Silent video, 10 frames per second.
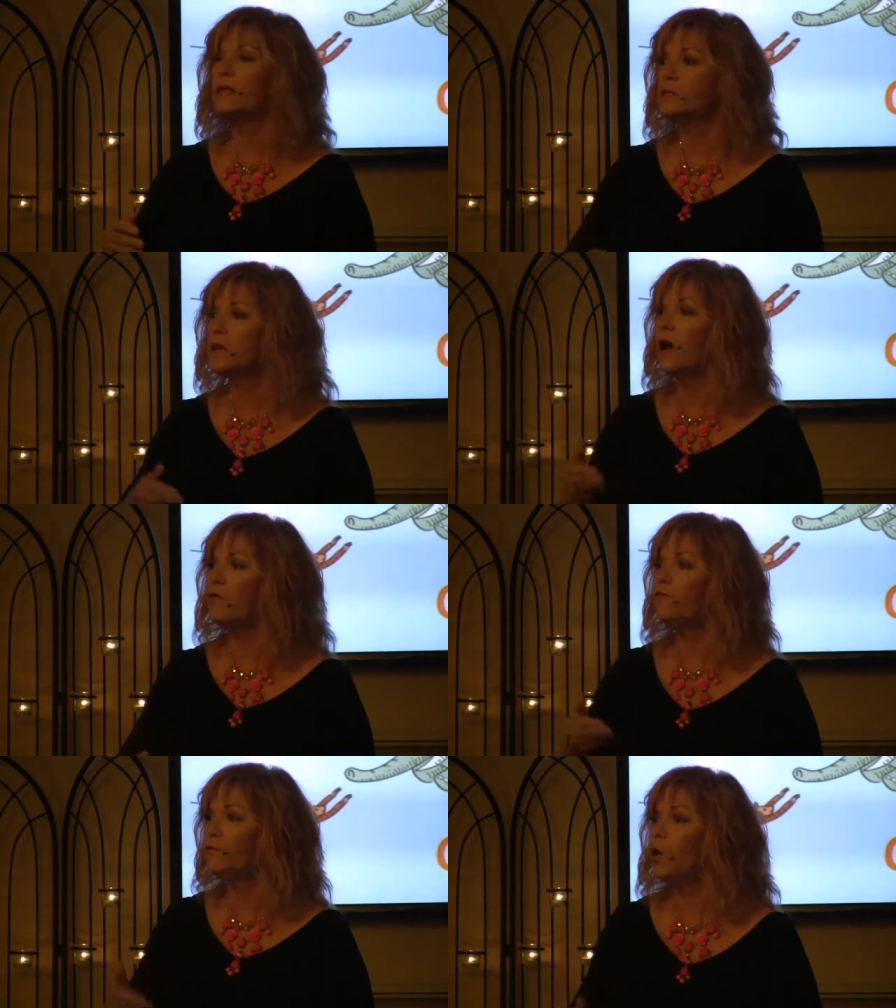it's
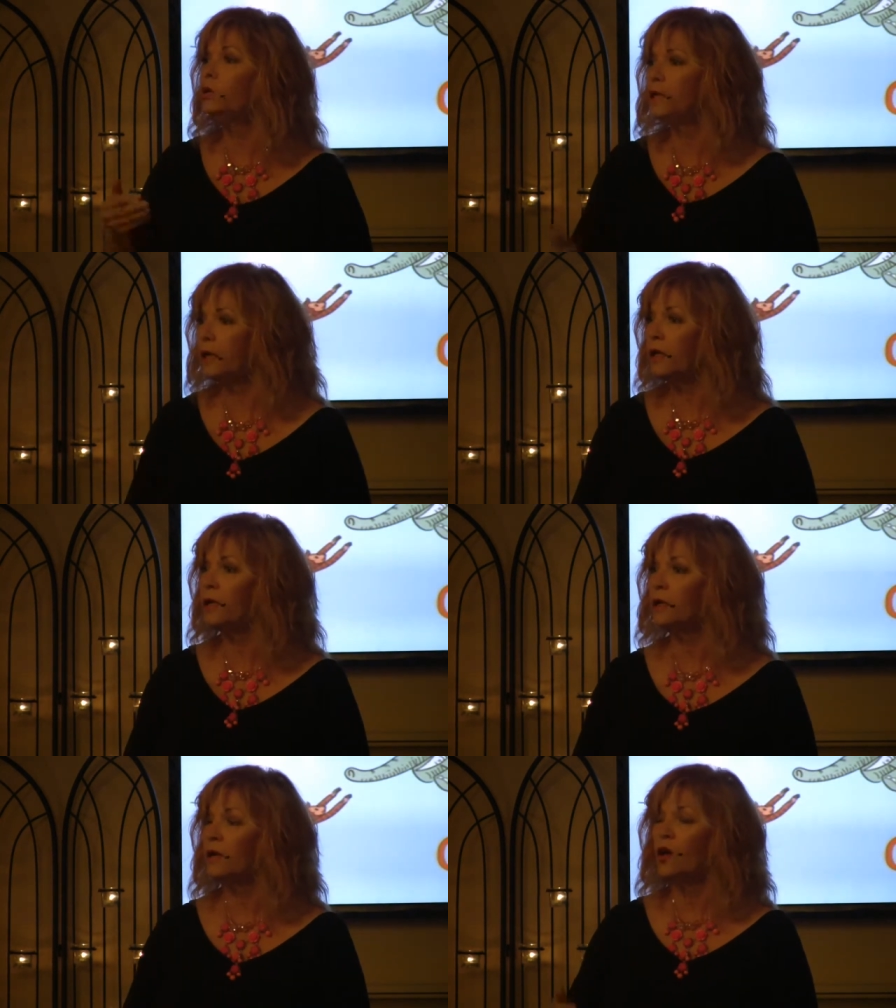
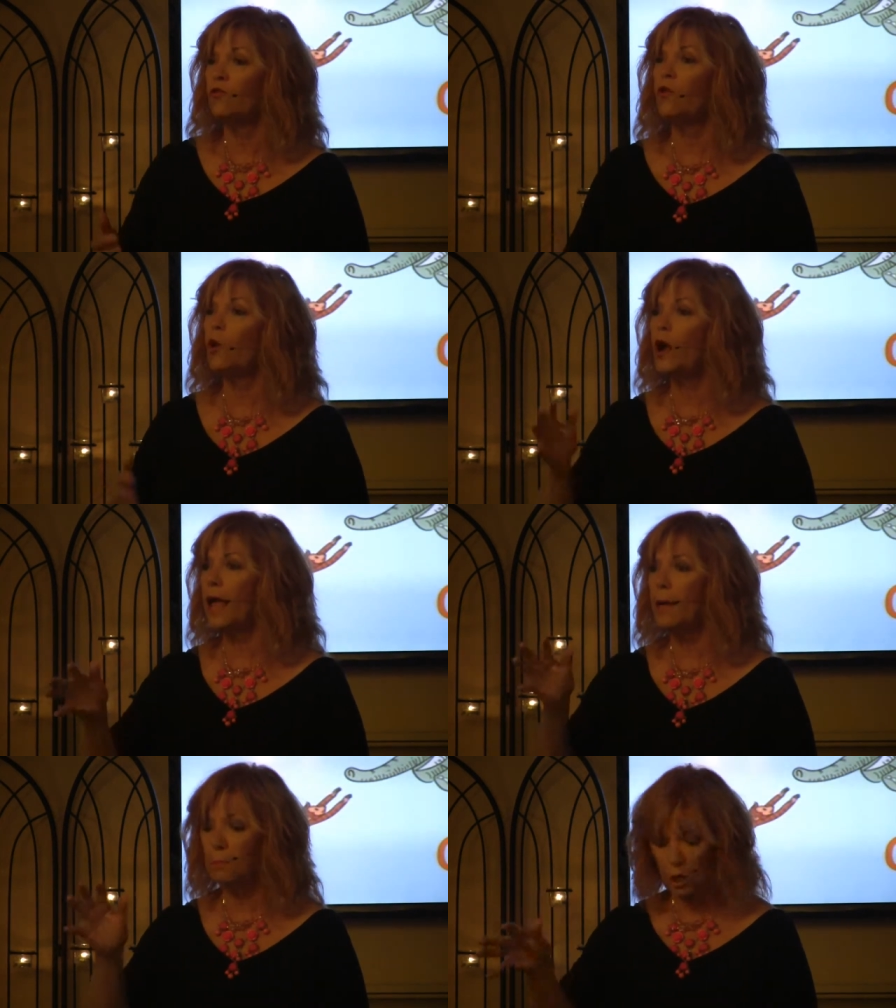unfolding for
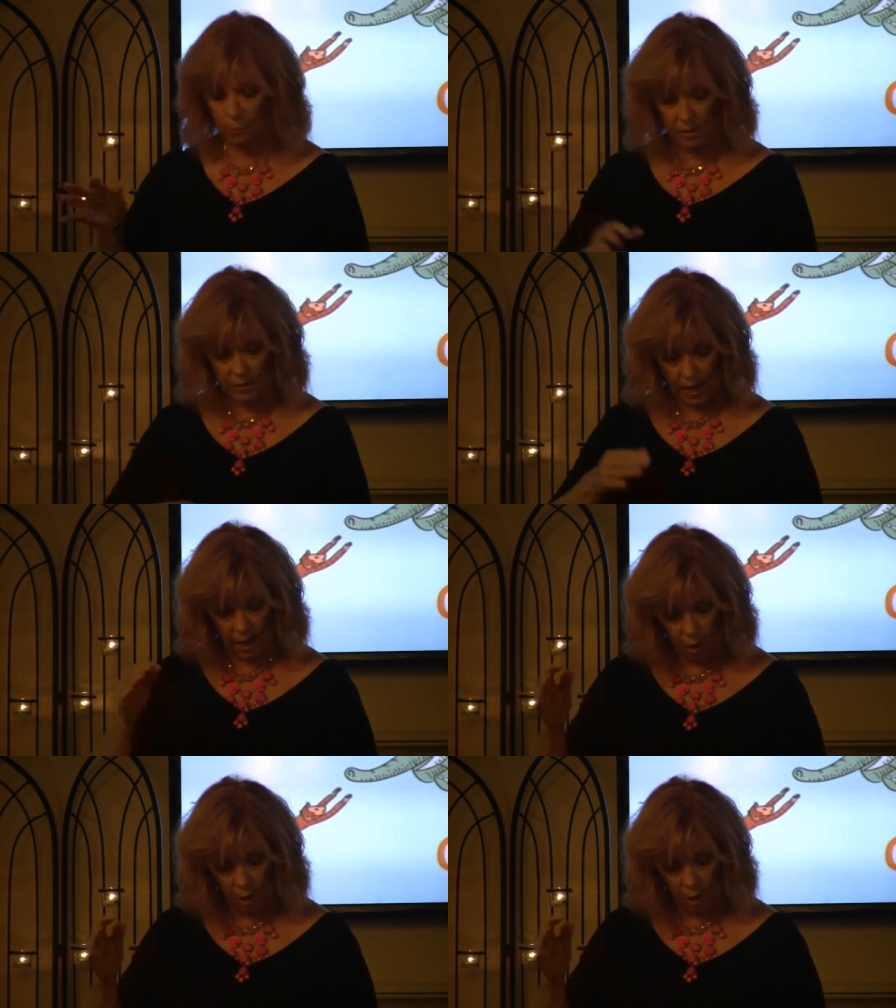a purpose, a